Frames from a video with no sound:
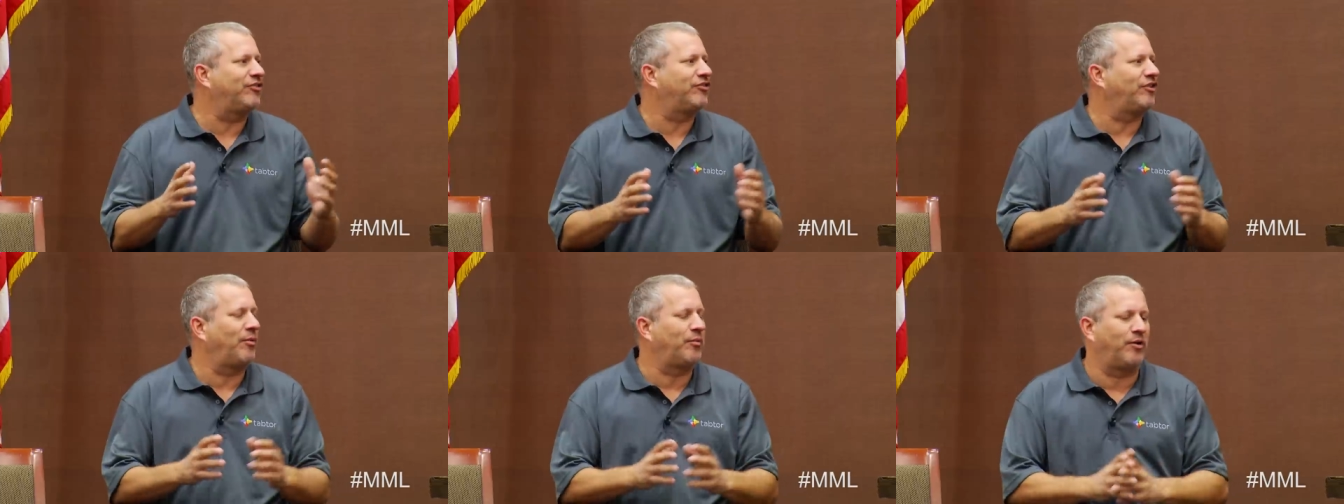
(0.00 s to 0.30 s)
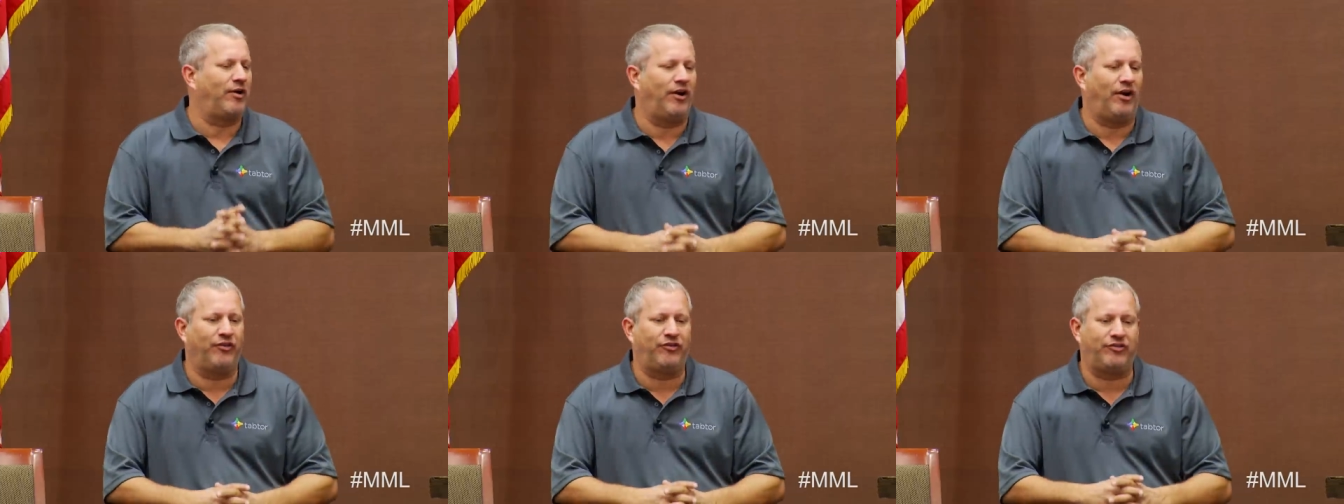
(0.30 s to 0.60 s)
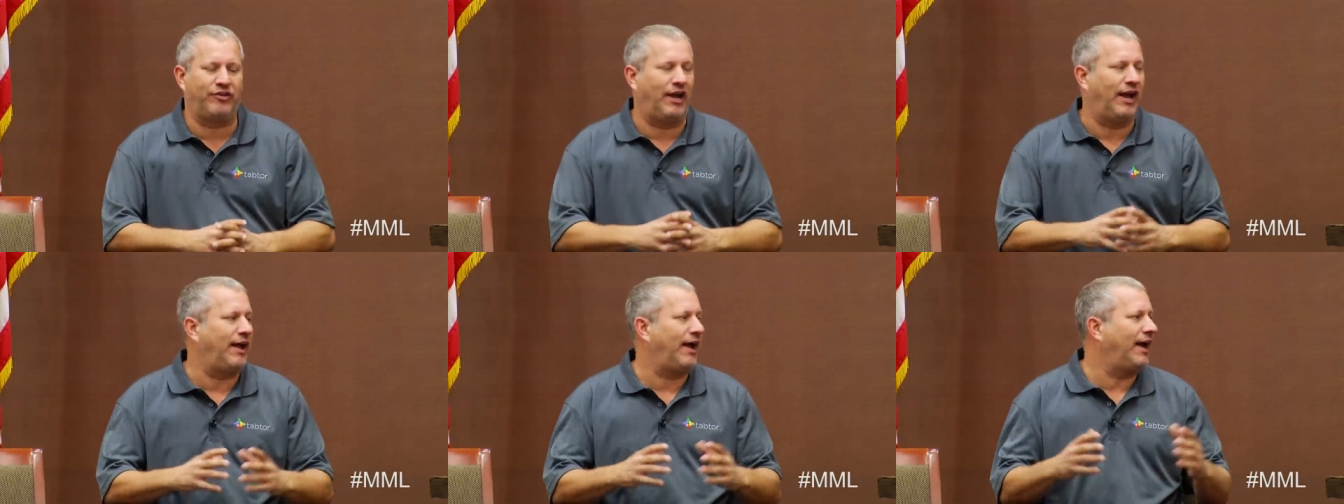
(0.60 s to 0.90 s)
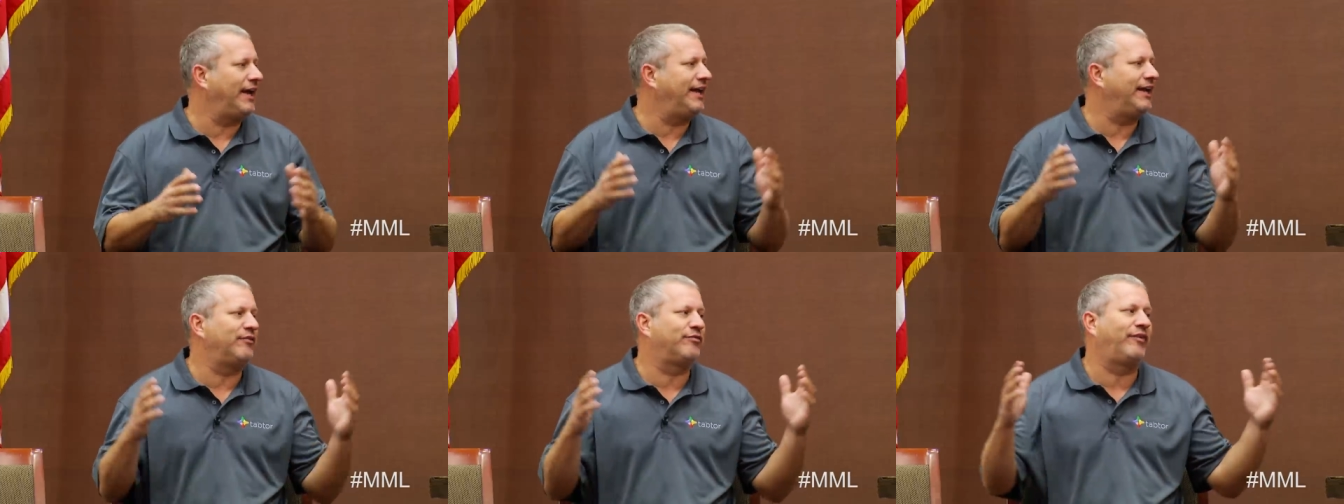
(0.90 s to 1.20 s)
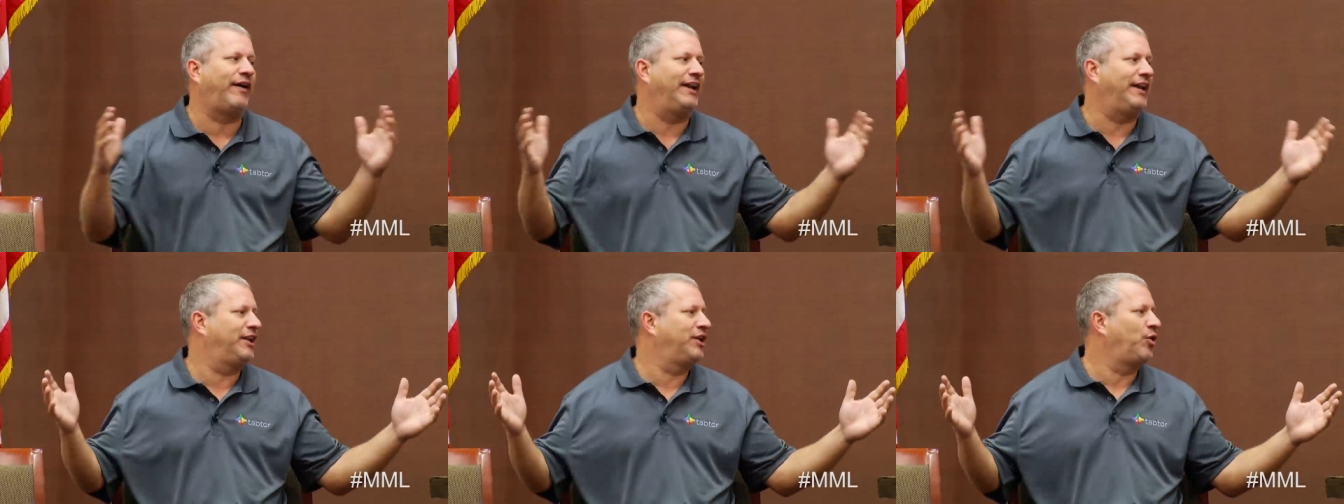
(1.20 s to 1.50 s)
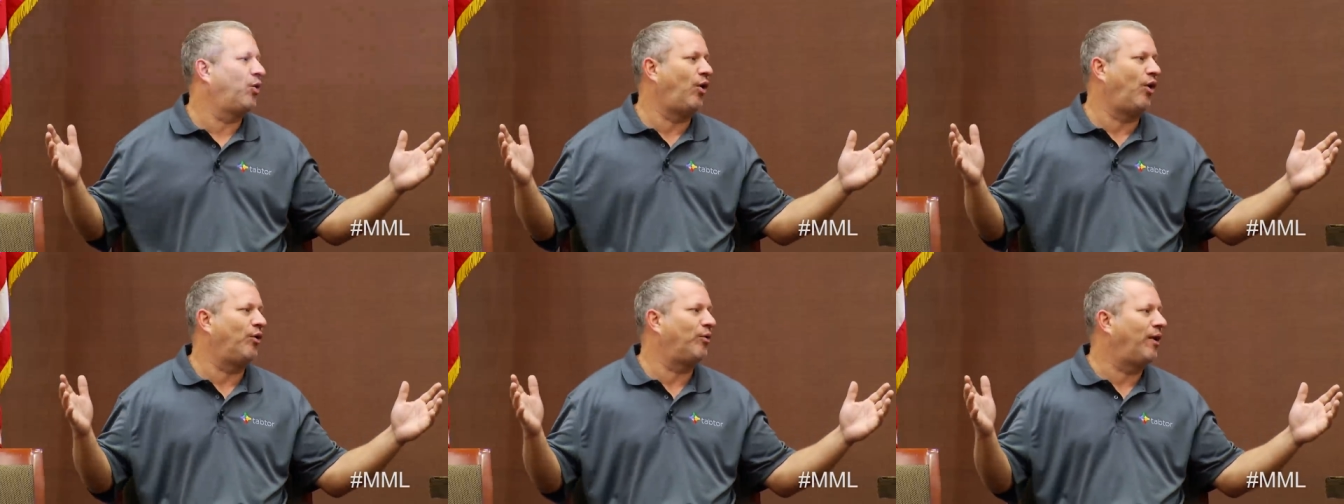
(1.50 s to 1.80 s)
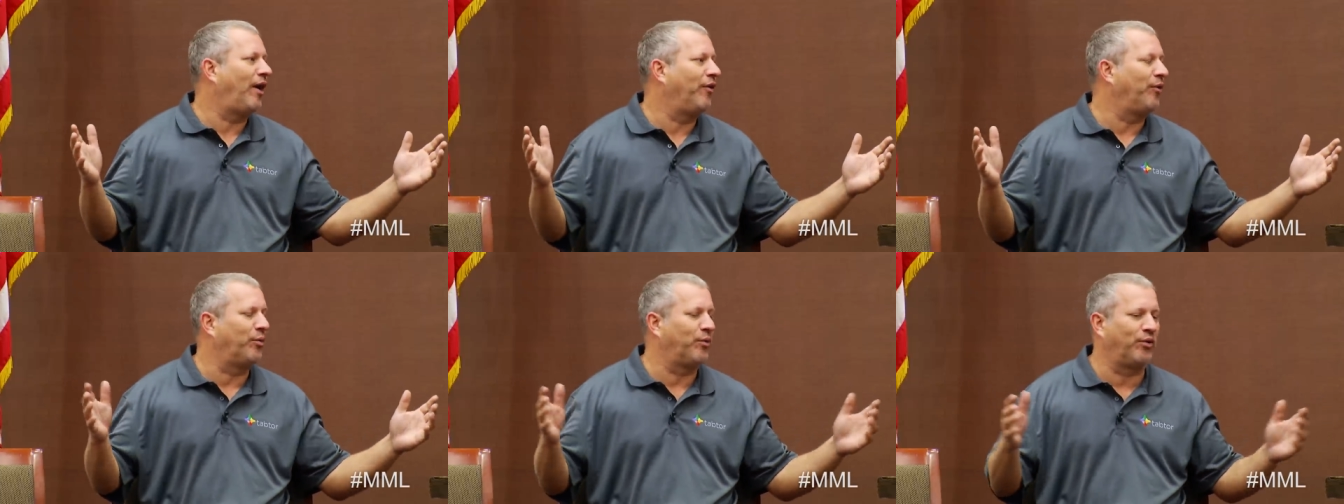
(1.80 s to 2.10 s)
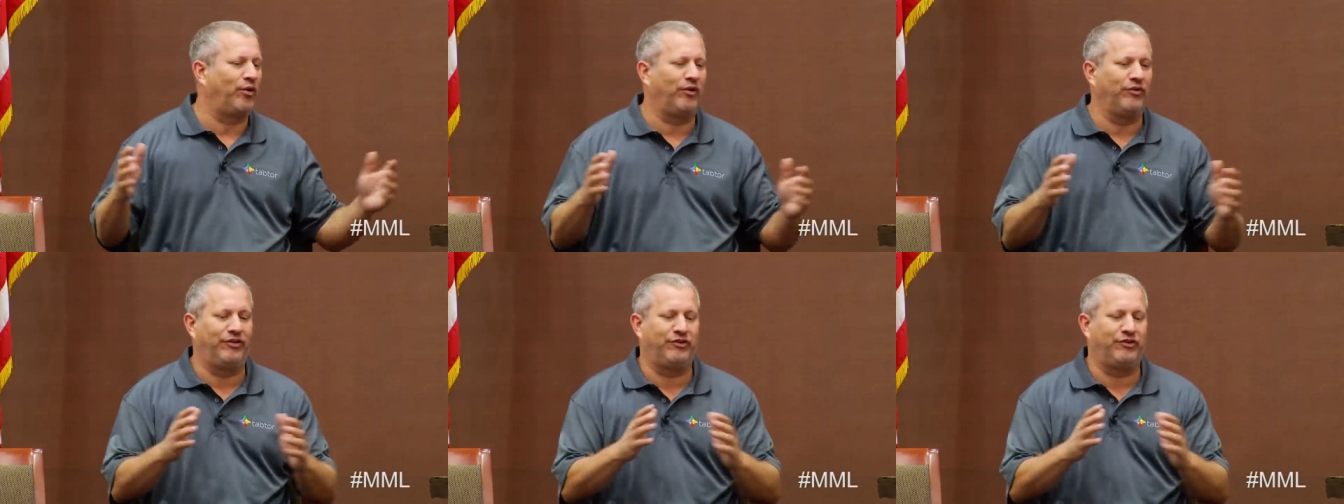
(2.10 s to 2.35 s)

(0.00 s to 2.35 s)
somewhere else, and I get invited to go all around the world.